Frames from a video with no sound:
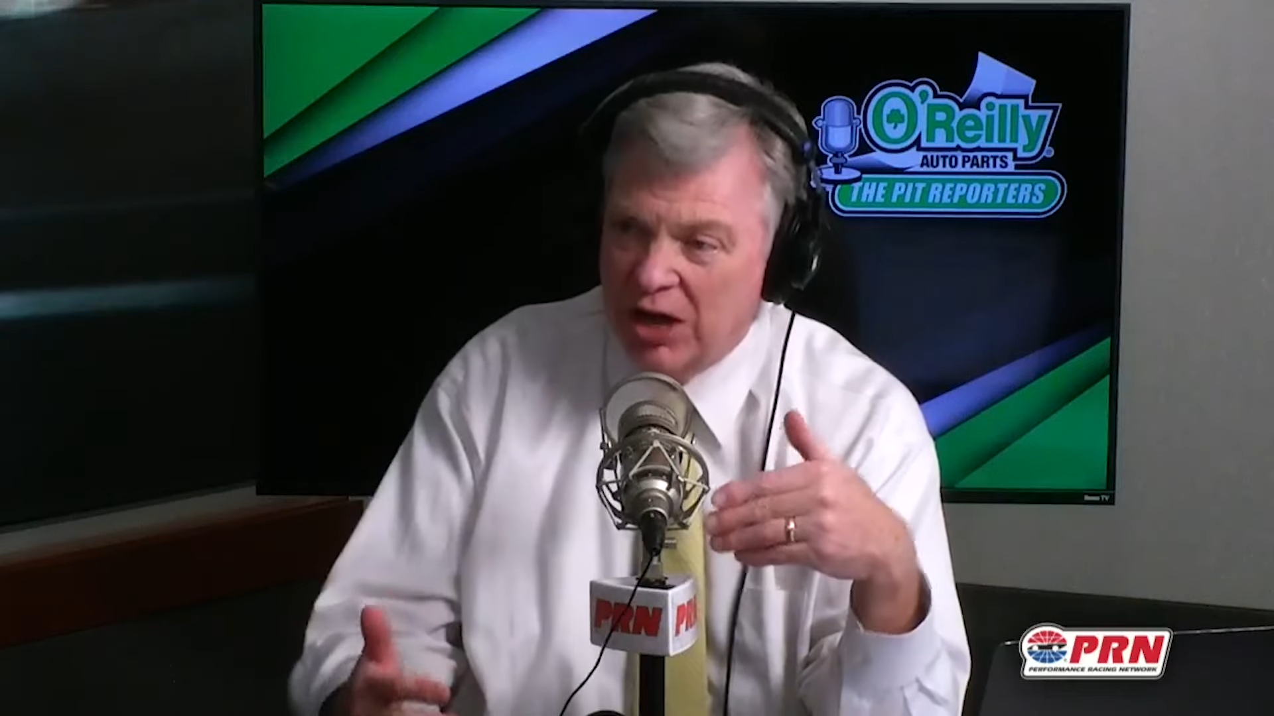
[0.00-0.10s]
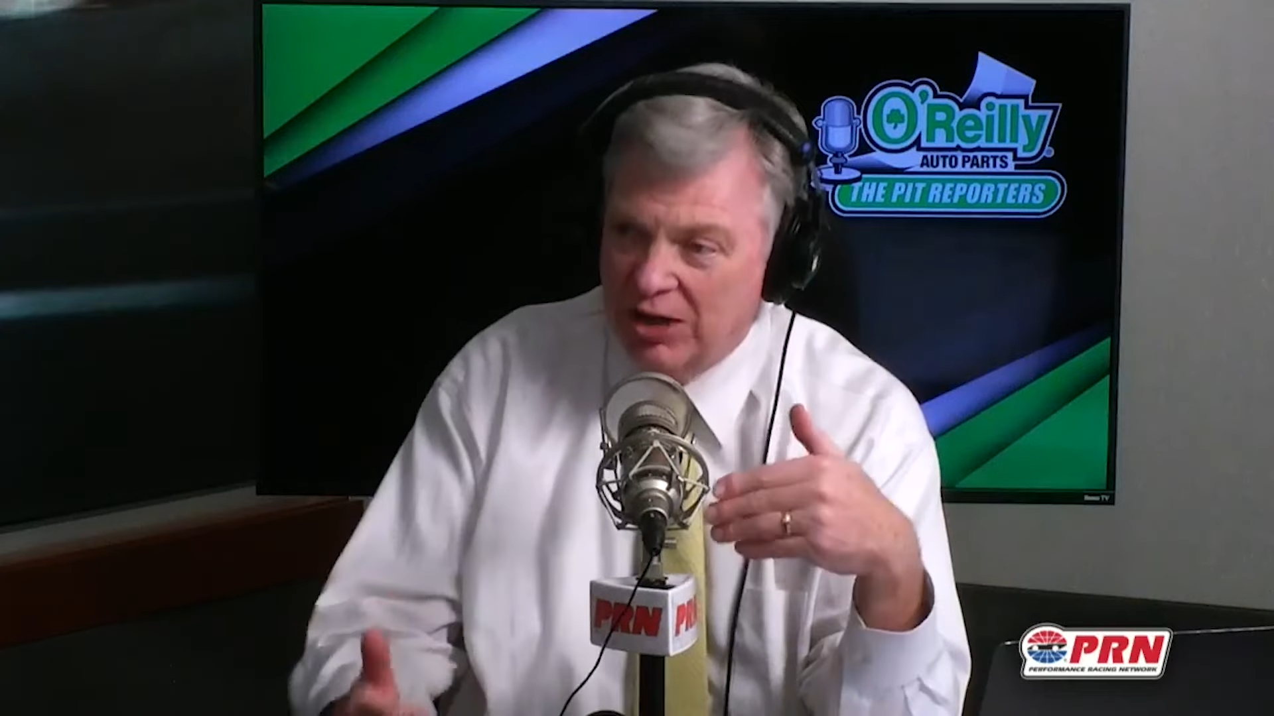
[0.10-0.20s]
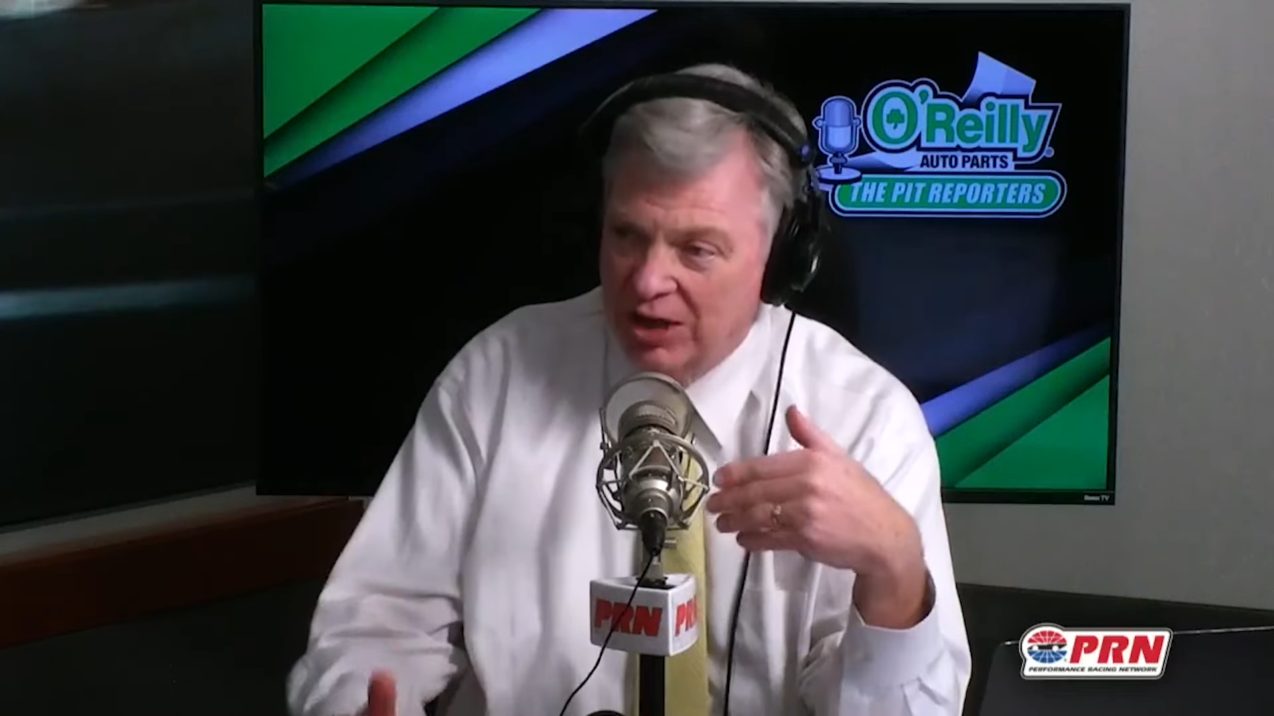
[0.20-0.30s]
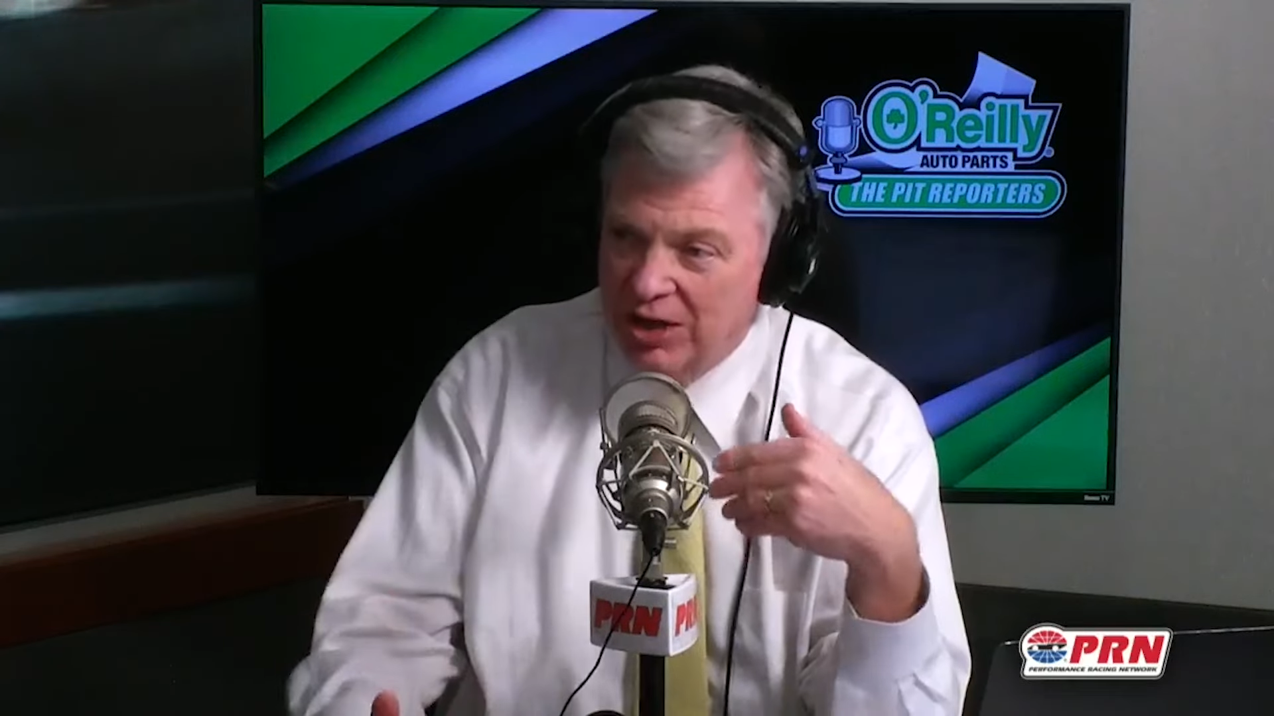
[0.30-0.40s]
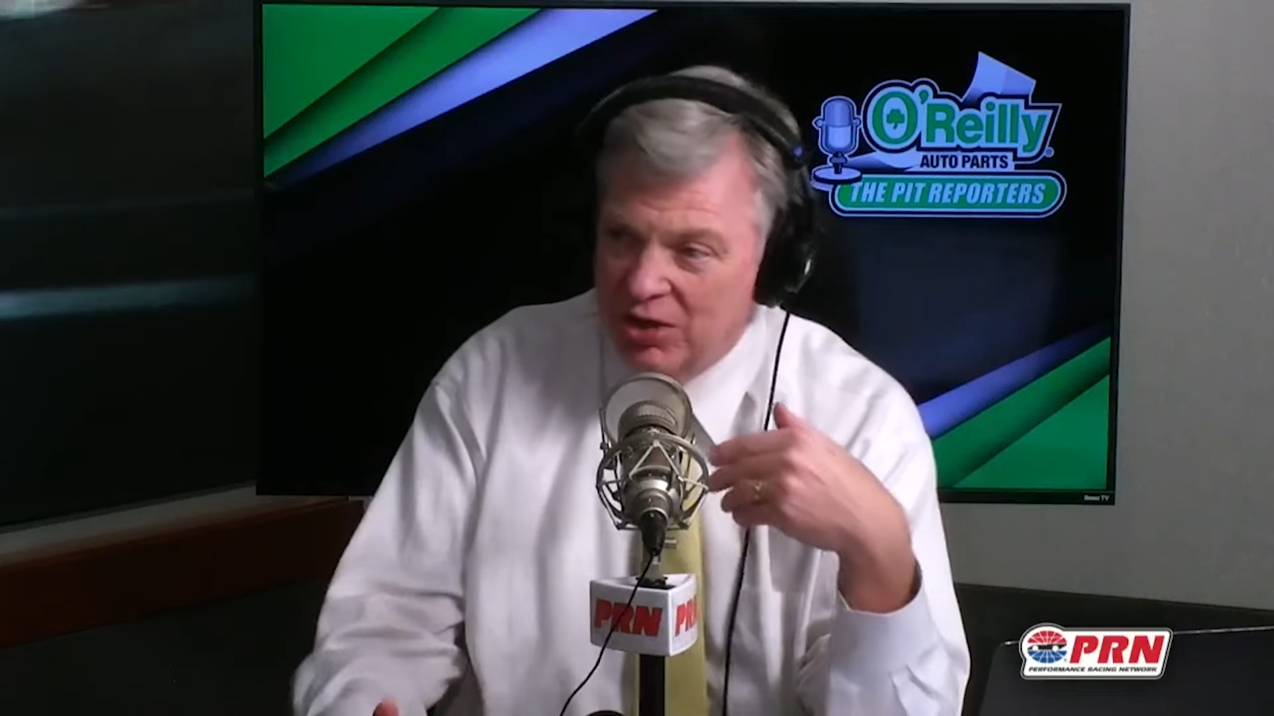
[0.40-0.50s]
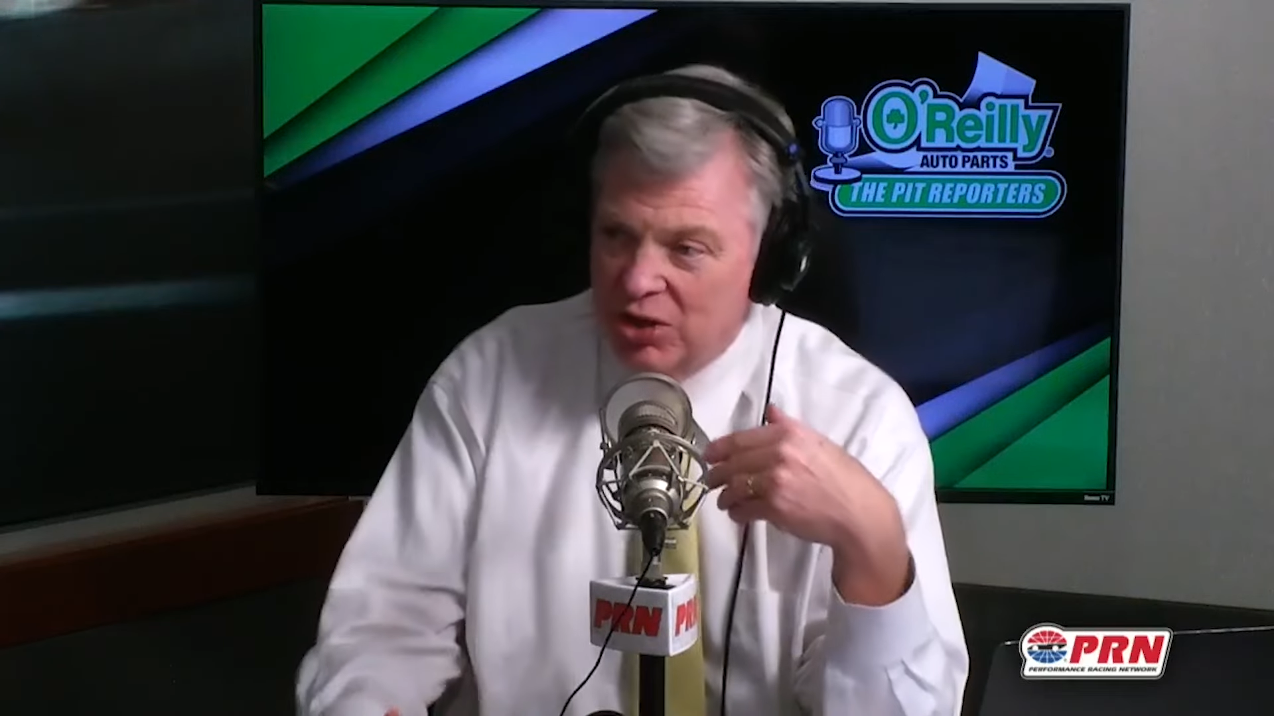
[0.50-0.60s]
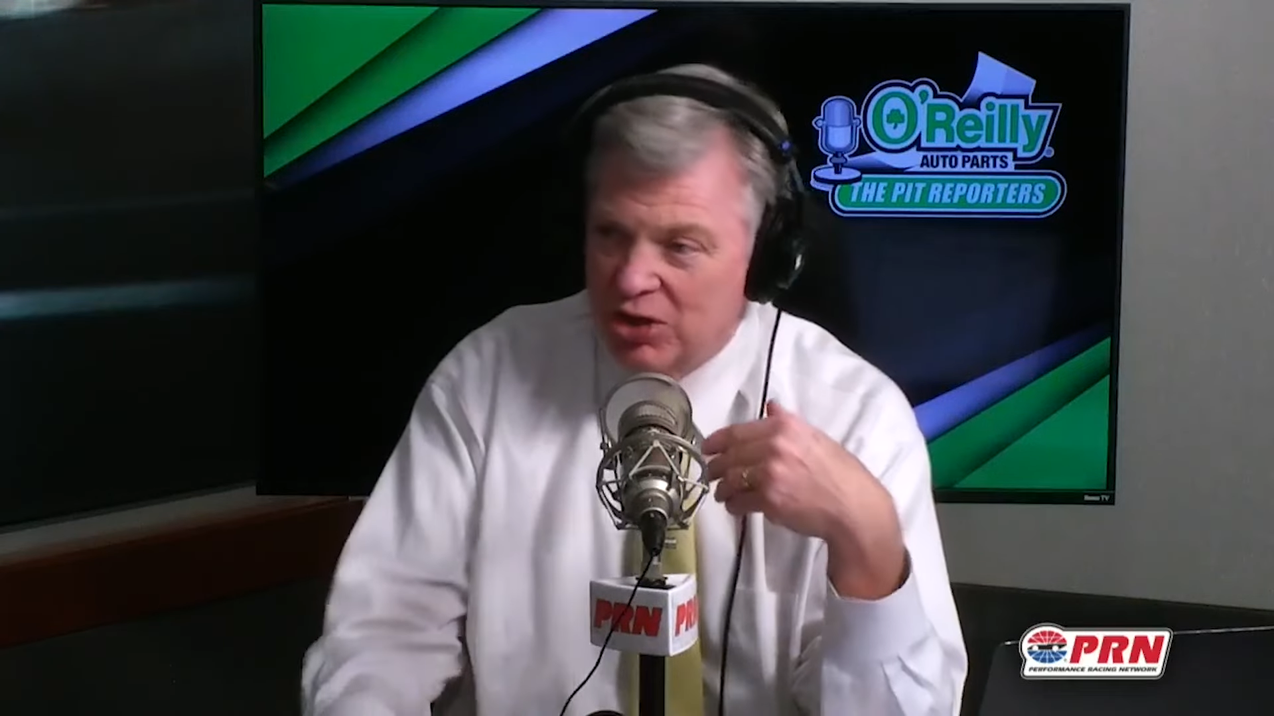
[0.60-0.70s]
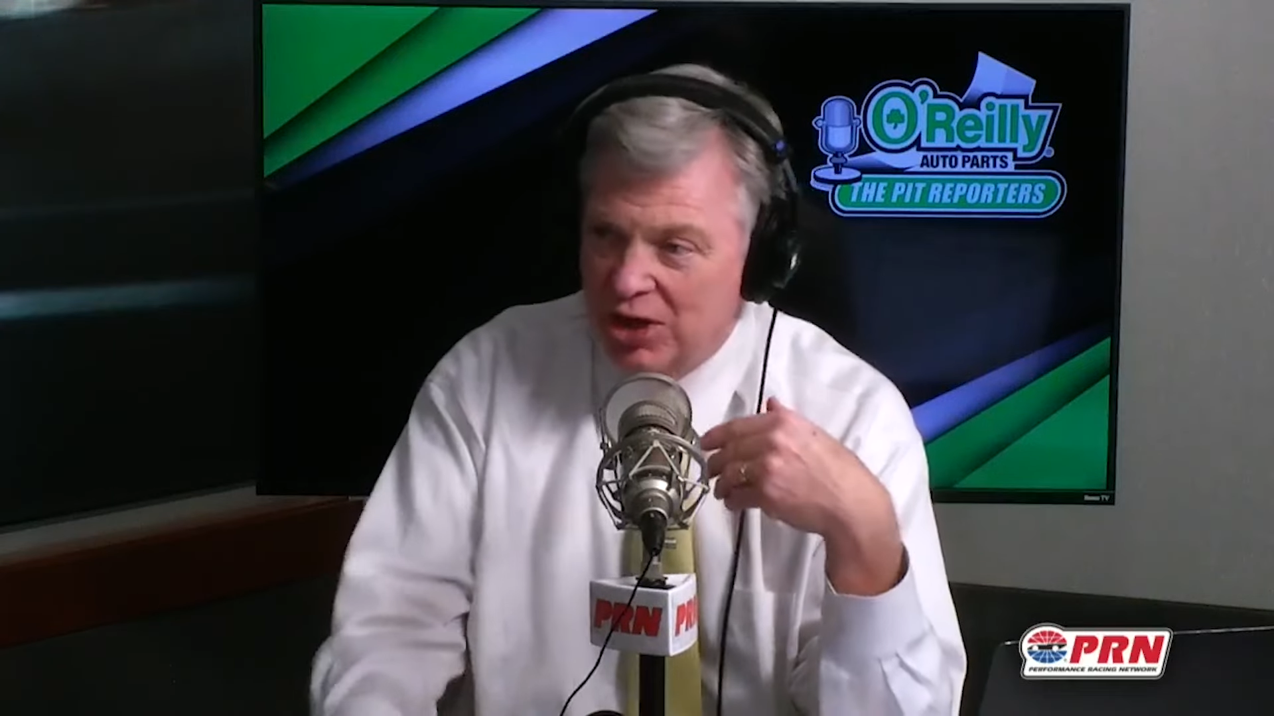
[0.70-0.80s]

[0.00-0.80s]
at the end of this